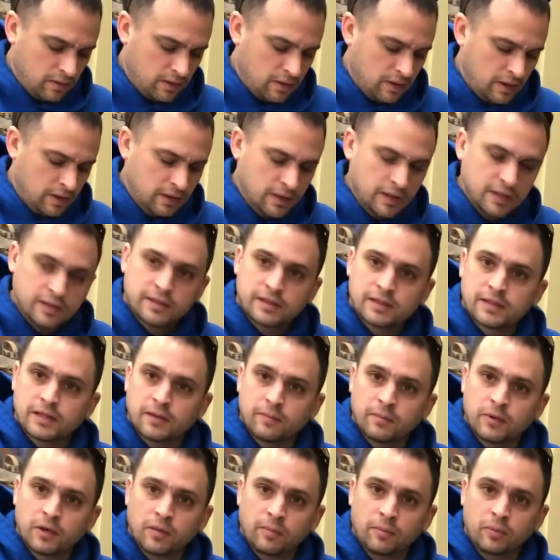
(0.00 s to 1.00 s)
and this is
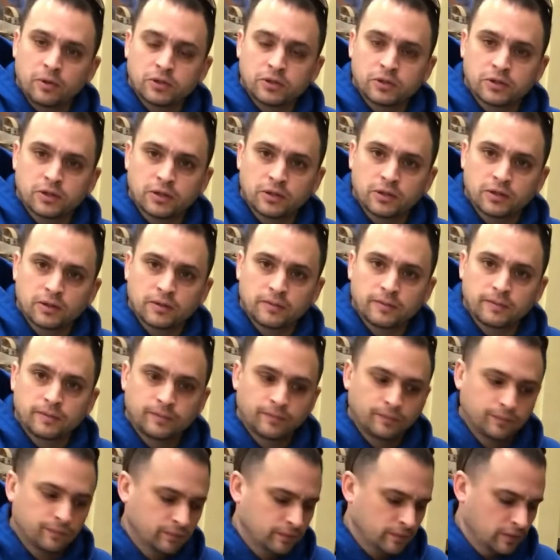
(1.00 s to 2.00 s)
going to be our push stick.
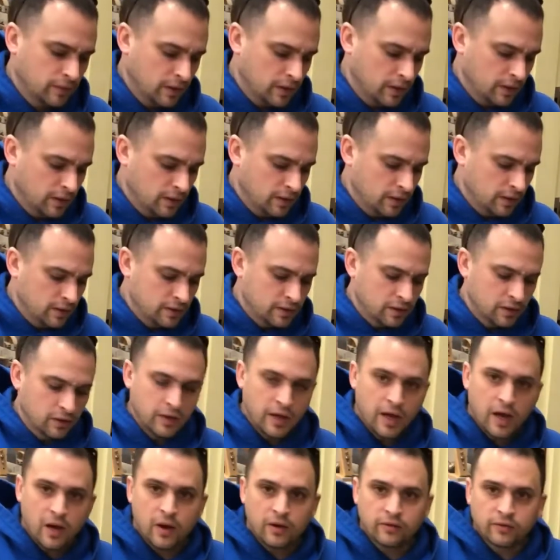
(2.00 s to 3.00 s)
So
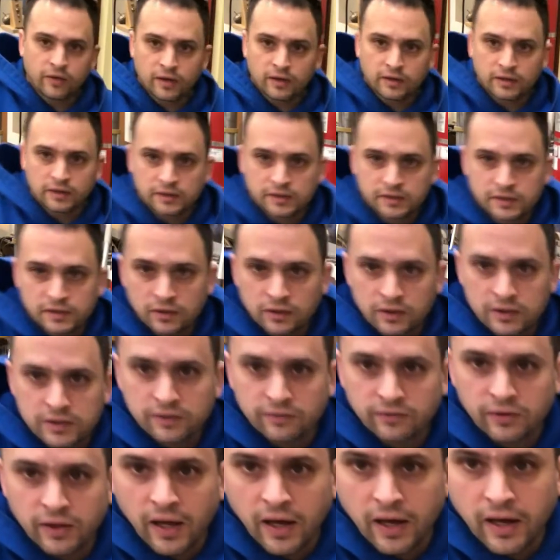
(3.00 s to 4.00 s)
now I've got this series
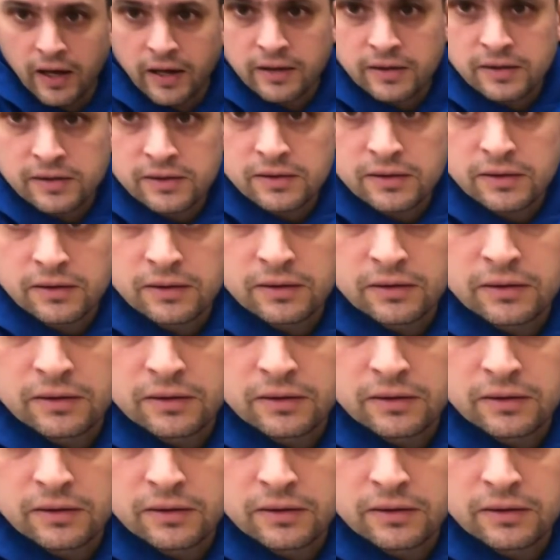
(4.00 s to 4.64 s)
of lines.